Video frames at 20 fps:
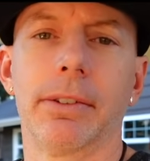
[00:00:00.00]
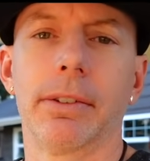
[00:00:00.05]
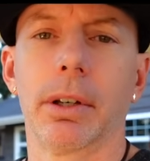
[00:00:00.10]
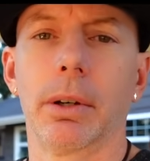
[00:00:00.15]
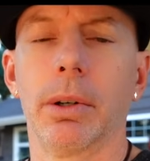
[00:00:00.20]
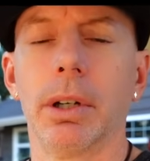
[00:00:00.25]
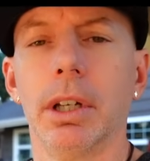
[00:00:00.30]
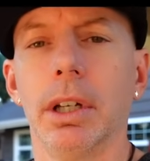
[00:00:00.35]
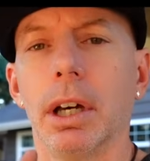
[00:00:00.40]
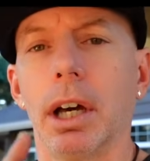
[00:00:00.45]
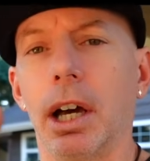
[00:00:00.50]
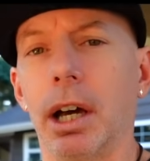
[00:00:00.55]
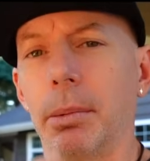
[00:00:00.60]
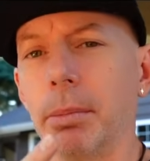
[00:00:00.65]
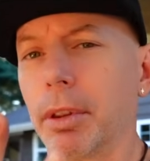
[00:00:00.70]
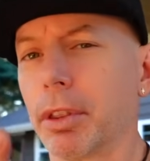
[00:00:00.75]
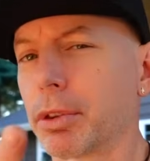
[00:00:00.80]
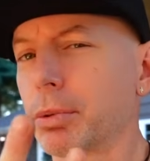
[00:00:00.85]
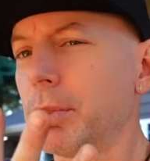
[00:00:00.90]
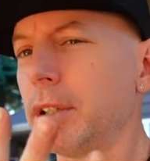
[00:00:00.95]
So um,
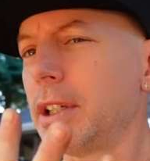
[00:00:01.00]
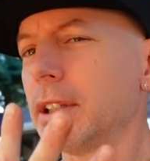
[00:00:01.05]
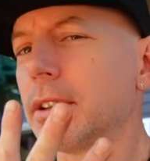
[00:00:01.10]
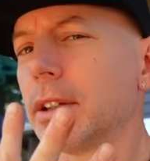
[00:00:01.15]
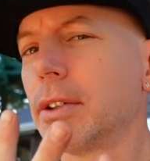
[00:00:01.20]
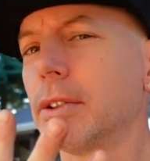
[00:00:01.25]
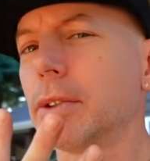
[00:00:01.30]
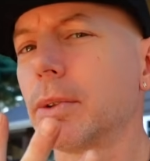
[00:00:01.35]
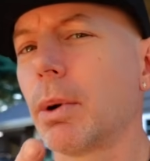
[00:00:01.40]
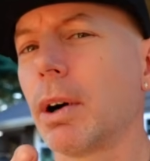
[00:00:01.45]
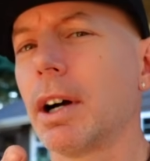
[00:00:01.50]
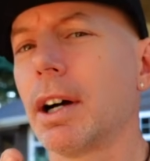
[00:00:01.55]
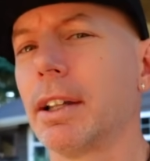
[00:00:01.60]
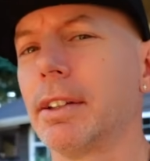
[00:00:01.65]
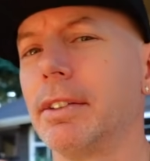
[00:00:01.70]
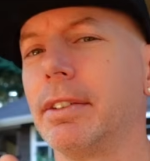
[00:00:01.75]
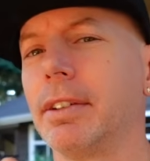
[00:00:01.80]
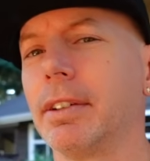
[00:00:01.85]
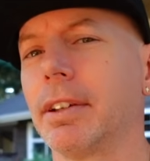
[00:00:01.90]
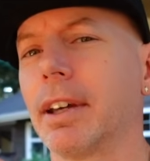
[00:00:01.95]
three of those
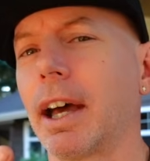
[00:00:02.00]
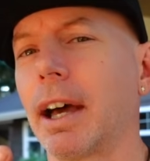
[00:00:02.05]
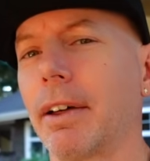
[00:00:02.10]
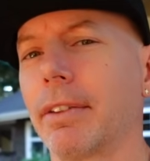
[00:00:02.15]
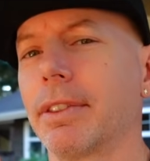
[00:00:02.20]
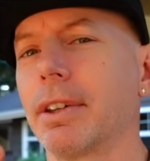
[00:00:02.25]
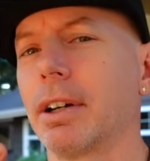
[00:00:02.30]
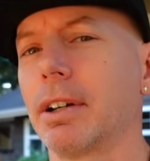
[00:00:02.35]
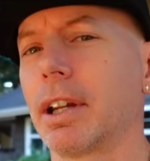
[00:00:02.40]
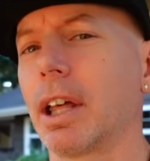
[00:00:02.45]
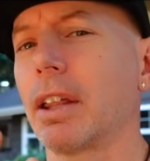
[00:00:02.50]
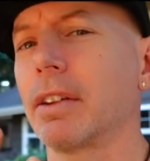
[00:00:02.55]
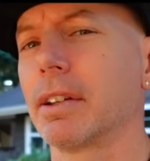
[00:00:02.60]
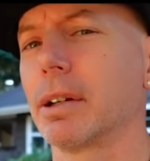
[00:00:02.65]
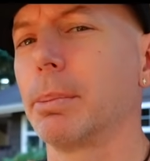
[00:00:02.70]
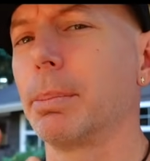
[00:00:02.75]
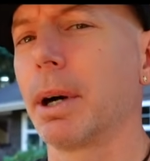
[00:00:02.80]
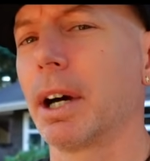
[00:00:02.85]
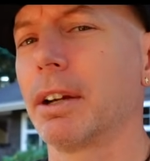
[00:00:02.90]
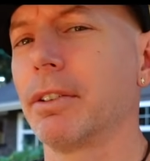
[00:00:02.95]
quads out there now that
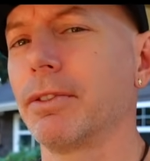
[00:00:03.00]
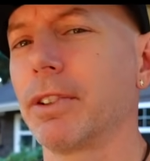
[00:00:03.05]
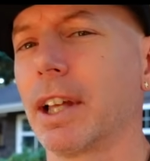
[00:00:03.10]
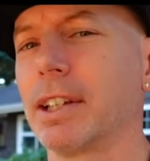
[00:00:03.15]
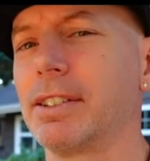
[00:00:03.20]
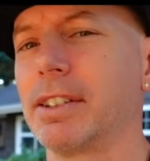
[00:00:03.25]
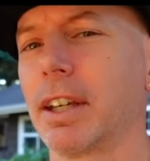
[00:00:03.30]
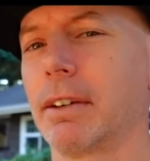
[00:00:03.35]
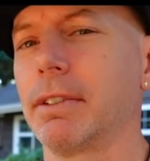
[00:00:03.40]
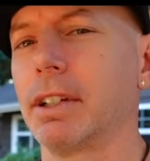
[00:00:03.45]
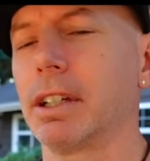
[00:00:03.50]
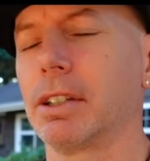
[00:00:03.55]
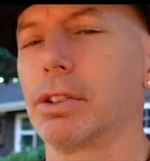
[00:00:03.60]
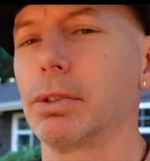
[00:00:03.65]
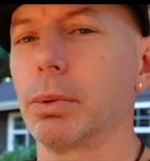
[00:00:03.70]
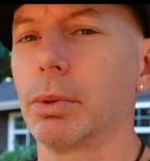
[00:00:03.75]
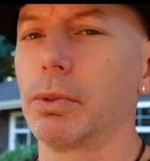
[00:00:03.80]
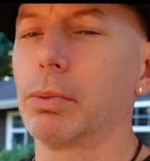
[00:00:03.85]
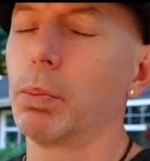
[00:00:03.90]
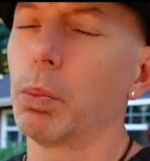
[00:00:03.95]
are Bonafly 7 inch
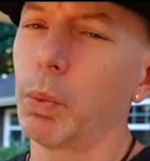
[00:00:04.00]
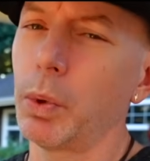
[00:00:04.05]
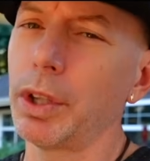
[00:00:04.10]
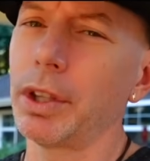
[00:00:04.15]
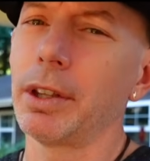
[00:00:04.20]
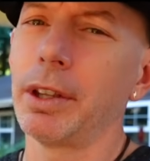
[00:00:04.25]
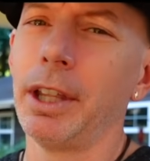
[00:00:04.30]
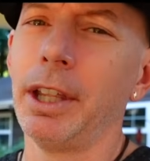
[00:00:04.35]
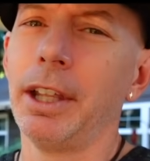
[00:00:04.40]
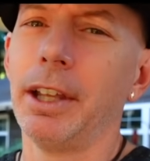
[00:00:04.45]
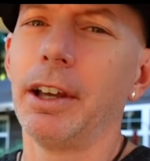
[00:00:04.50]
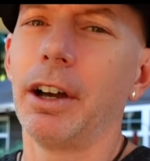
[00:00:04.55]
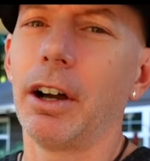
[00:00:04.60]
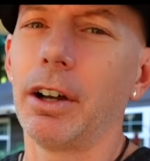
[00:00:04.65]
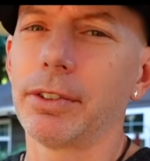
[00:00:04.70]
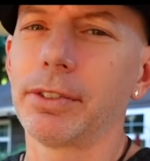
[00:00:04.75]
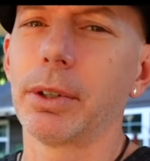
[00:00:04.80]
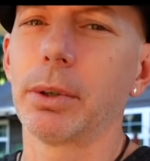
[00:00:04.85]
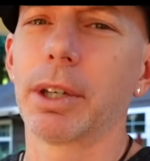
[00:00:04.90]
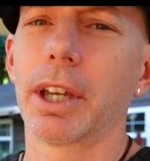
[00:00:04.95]
with, will
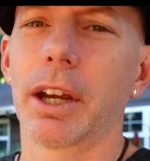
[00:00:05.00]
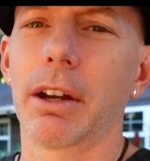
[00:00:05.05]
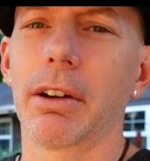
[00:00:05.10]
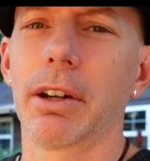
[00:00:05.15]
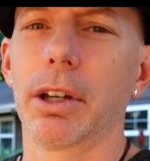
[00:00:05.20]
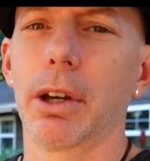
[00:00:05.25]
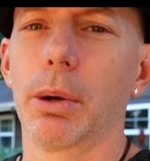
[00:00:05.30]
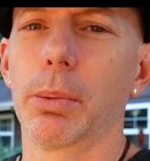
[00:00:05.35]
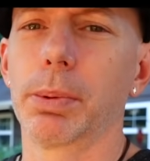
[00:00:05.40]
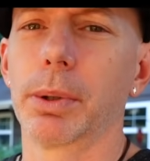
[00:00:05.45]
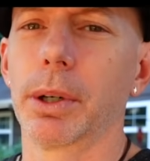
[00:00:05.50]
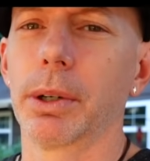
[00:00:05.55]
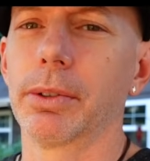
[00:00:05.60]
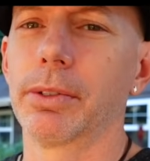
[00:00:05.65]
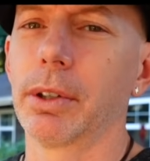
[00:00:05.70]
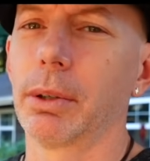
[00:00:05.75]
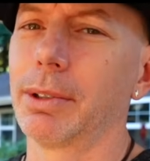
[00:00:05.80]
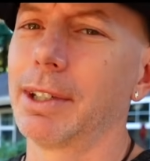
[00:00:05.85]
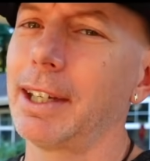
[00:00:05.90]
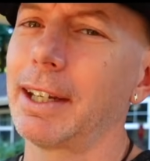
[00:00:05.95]
also carry GoPro.
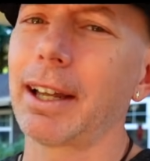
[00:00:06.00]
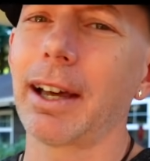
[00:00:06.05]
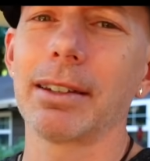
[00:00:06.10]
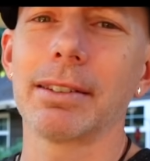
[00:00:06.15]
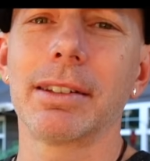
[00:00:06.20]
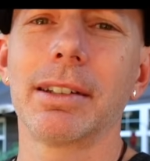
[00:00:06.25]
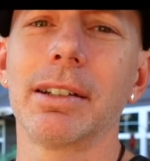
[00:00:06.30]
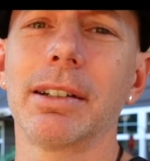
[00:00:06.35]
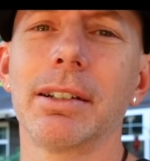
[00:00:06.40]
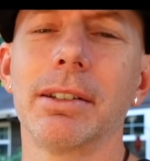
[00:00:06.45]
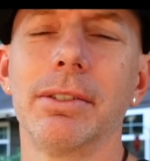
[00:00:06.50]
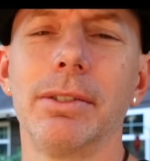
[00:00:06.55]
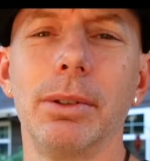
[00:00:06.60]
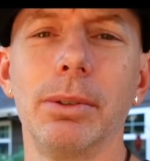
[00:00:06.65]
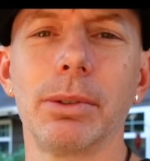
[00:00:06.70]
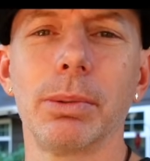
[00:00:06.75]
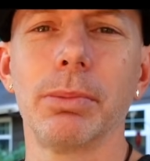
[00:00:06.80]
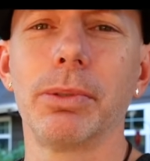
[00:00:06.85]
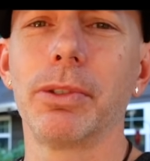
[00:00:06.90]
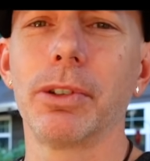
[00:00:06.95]
So get out there, do
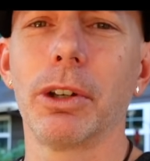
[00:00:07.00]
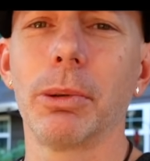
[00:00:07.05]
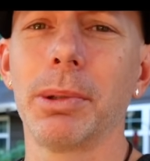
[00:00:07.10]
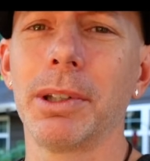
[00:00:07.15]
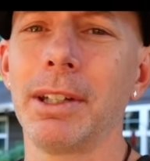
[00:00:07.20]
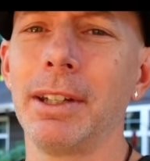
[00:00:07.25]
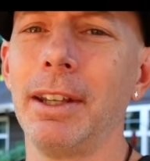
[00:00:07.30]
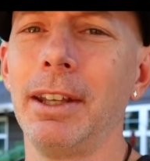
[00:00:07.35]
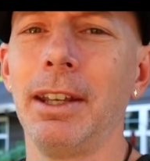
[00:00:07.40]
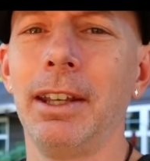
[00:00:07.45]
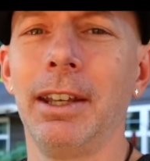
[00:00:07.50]
some filming,